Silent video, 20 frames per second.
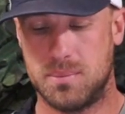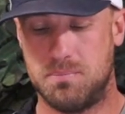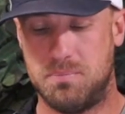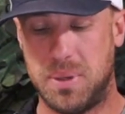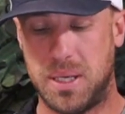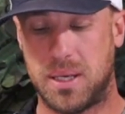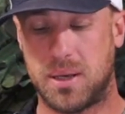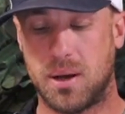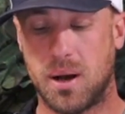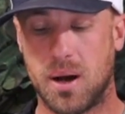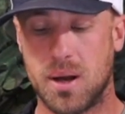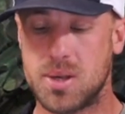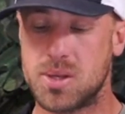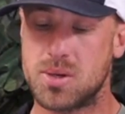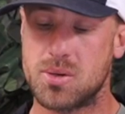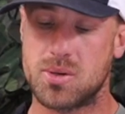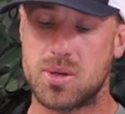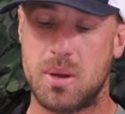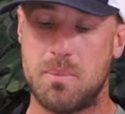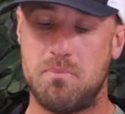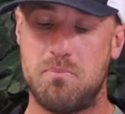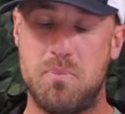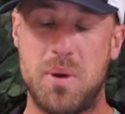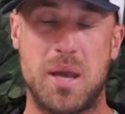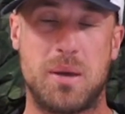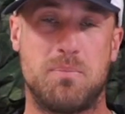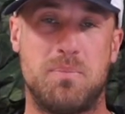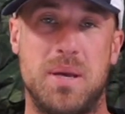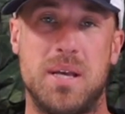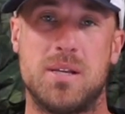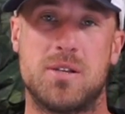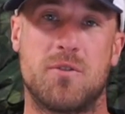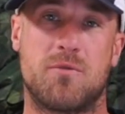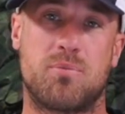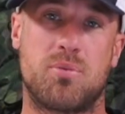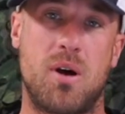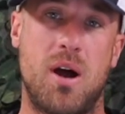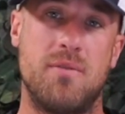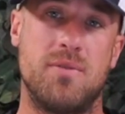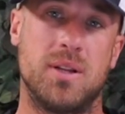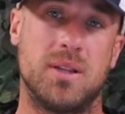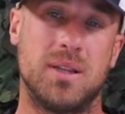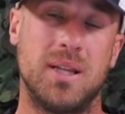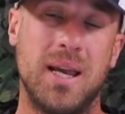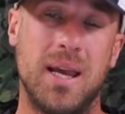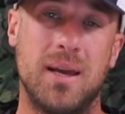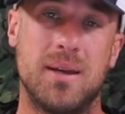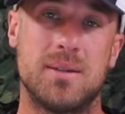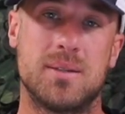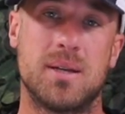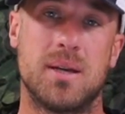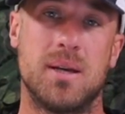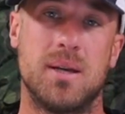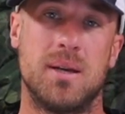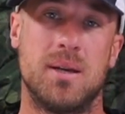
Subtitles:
because there's a big piece of private land